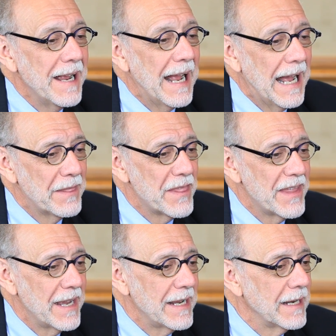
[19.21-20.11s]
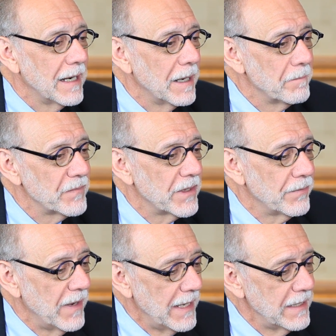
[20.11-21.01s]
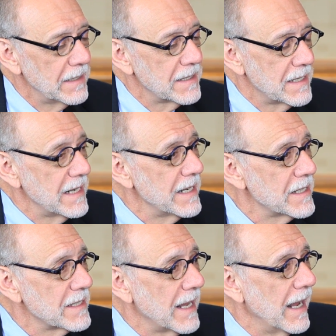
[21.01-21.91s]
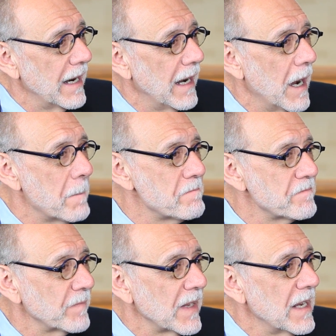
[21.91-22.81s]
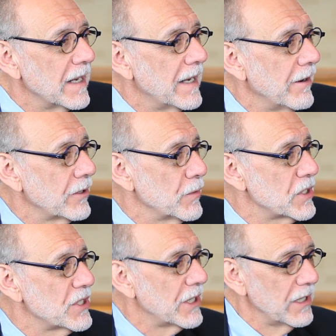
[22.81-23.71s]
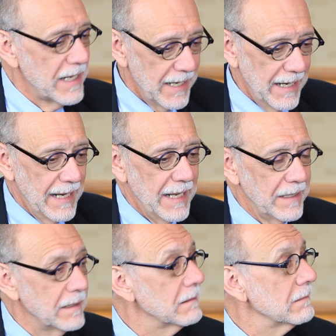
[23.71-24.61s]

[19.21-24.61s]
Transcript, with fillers: And they um, defined a disease that um, characteristically had